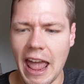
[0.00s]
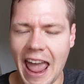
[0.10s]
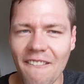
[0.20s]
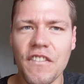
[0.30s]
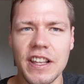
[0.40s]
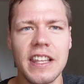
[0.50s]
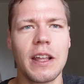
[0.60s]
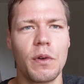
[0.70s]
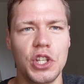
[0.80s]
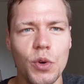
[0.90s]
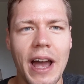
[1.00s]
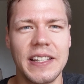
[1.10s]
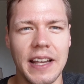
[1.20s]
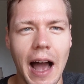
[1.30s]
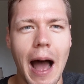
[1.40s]
everything that we do
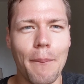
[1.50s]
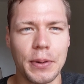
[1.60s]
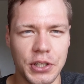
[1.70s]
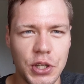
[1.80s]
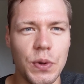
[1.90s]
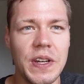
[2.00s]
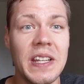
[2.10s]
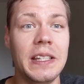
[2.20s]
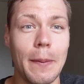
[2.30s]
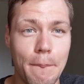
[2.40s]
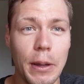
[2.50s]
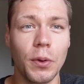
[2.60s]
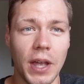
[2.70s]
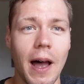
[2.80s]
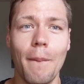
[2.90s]
has the opportunity to
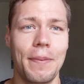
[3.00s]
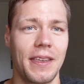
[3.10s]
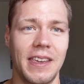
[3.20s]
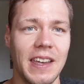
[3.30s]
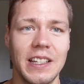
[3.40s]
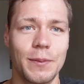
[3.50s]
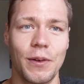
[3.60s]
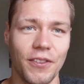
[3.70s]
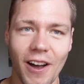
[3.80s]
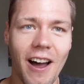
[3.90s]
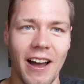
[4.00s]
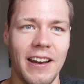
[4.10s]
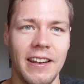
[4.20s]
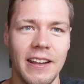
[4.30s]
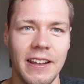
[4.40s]
build up the kingdom of God.
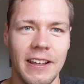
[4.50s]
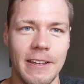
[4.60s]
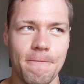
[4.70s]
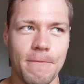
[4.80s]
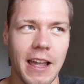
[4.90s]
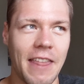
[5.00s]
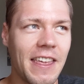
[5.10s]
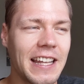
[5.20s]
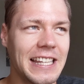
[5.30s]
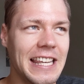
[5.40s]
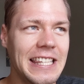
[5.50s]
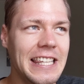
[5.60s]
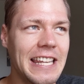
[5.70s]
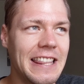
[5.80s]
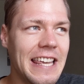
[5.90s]
I think it's
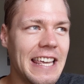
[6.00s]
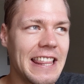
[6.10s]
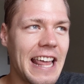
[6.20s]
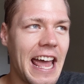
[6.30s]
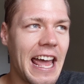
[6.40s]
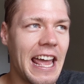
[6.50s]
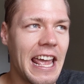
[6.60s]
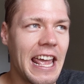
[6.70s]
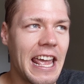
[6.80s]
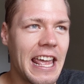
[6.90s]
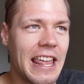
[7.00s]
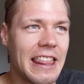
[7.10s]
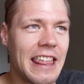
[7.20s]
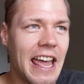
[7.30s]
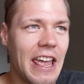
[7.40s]
easy to think that
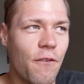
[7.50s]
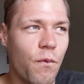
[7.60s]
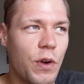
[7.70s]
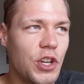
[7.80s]
if we